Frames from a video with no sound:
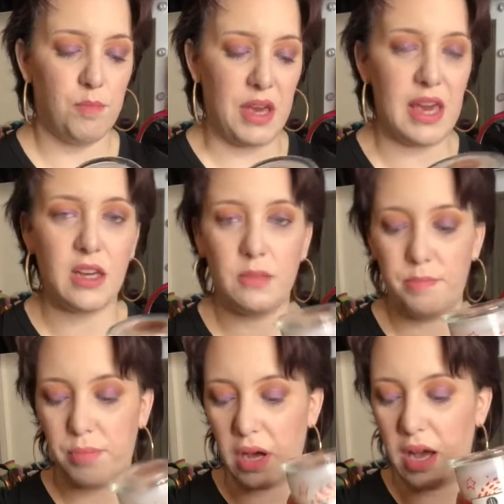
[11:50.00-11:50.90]
big,
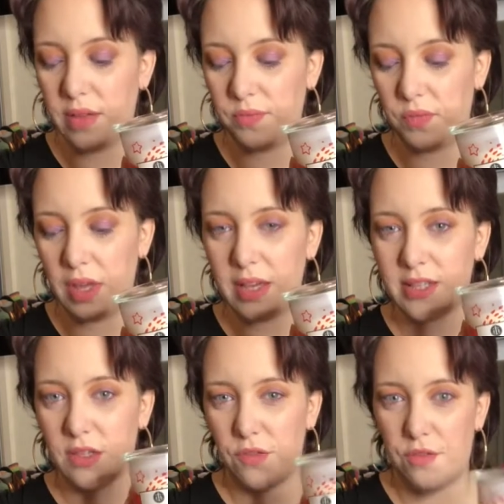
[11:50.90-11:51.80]
but
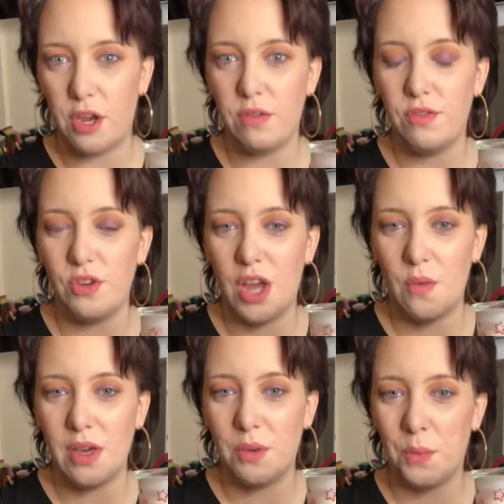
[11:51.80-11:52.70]
it's the fun of not
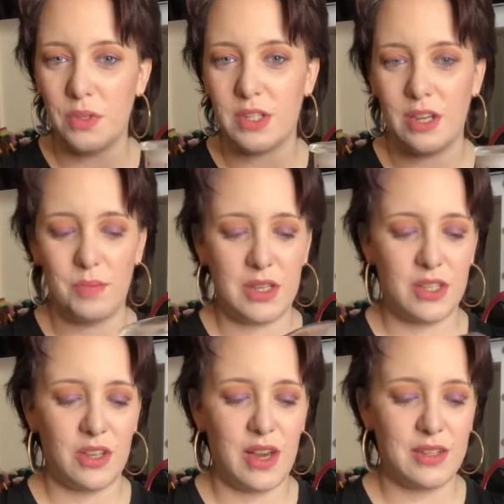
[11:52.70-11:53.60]
knowing of what's going to be
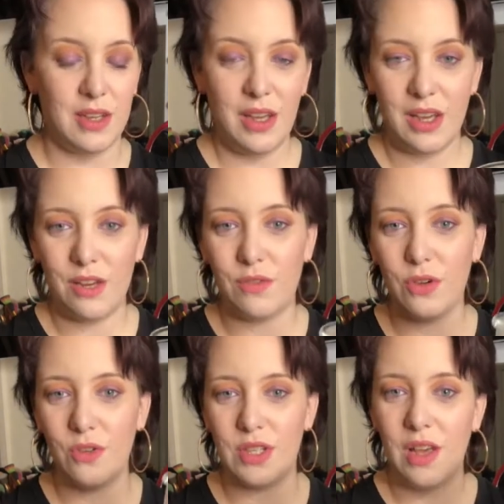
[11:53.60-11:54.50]
inside. And of
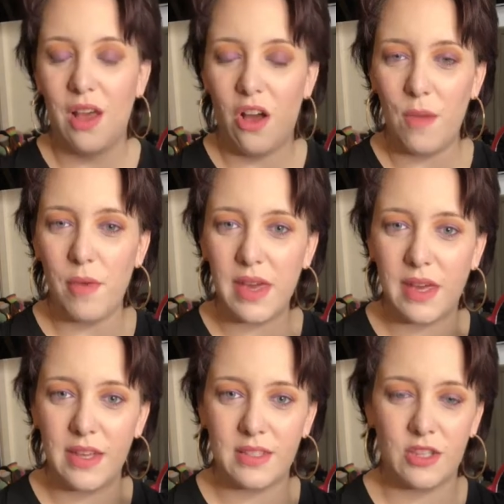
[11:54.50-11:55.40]
course, I might
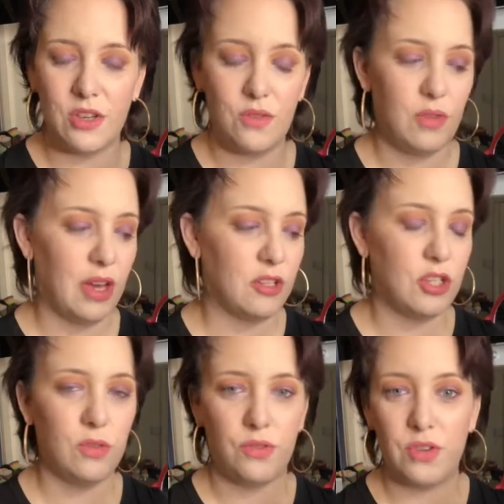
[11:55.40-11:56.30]
get to like
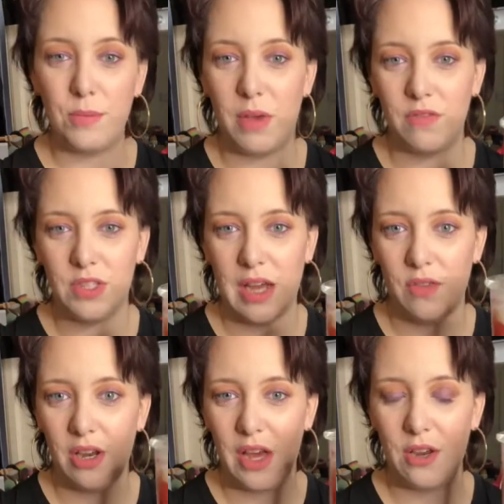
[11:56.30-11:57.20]
2 or 3 months
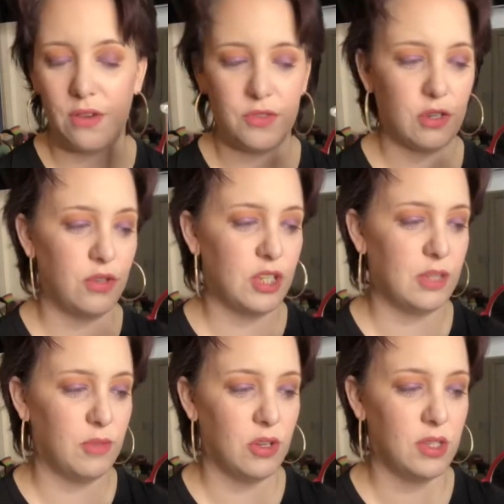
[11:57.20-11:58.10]
down the line after
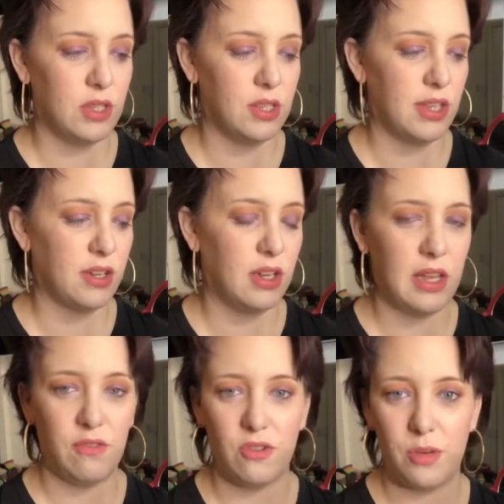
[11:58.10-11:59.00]
Christmas, and
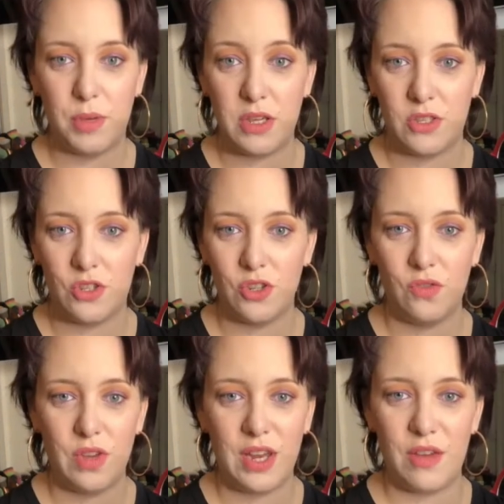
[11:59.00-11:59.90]
suddenly I've got a piece of jewellery and